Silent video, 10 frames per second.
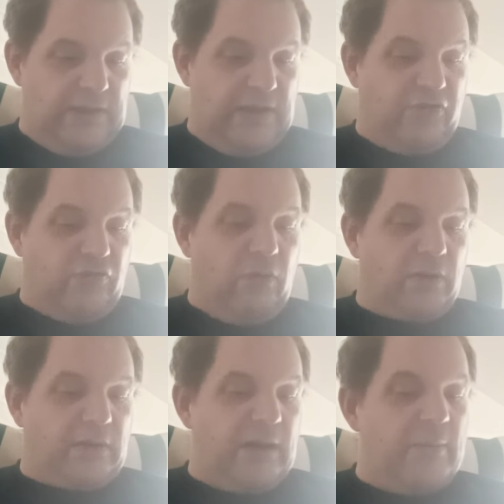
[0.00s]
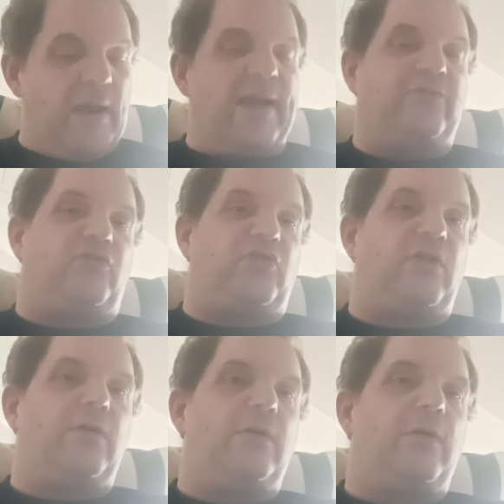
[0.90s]
And this one came
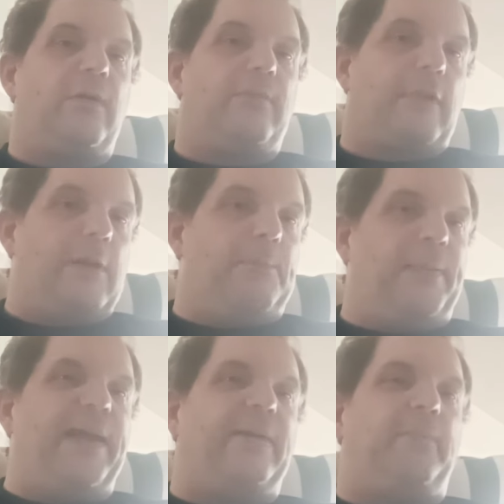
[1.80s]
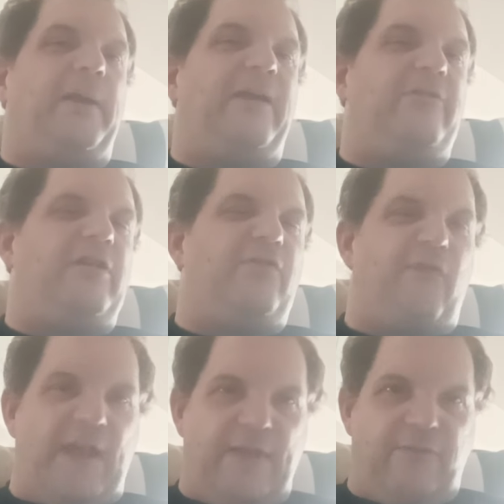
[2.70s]
out in a big period
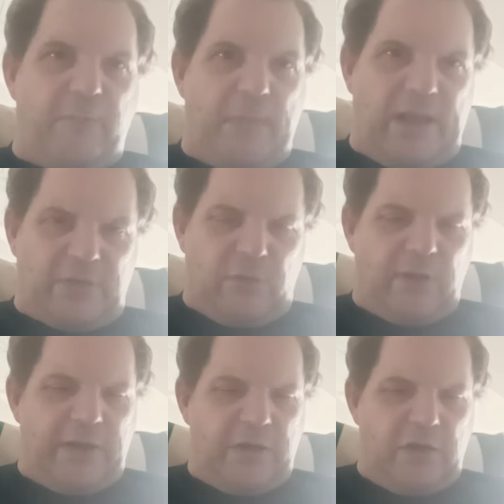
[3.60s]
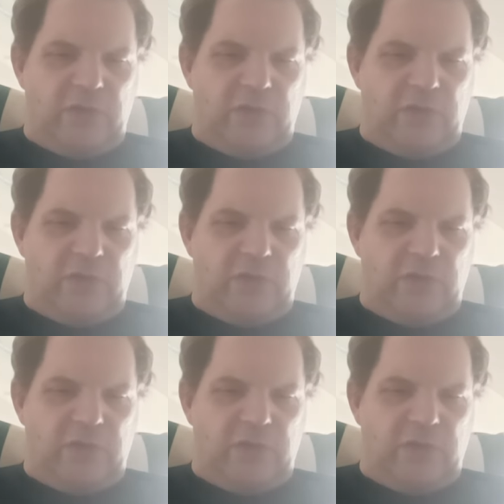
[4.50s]
for heavy metal in